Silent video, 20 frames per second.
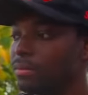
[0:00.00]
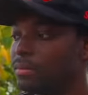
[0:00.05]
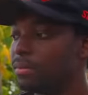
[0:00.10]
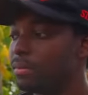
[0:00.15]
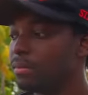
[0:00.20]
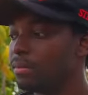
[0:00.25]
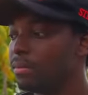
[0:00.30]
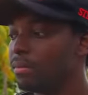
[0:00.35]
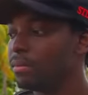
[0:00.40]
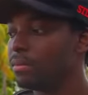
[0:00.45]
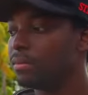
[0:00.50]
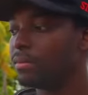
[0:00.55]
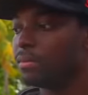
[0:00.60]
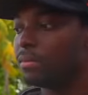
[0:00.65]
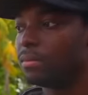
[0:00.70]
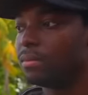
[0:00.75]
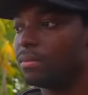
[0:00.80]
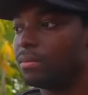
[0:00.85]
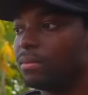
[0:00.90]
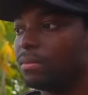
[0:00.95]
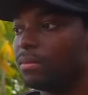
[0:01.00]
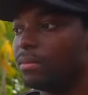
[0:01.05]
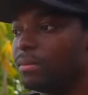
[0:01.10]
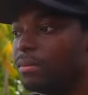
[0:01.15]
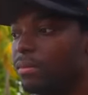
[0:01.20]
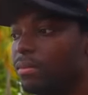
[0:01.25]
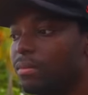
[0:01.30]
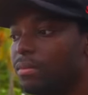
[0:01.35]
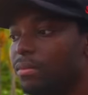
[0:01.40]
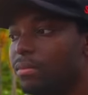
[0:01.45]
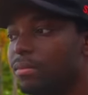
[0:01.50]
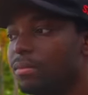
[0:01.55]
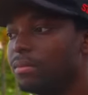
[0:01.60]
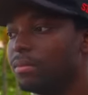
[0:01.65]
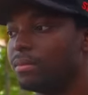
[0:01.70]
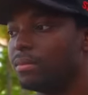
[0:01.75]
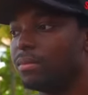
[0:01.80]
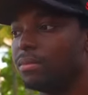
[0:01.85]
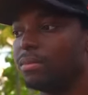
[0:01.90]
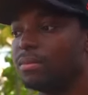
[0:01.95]

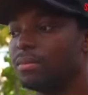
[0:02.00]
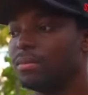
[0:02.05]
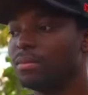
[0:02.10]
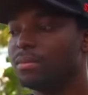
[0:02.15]
(not speaking)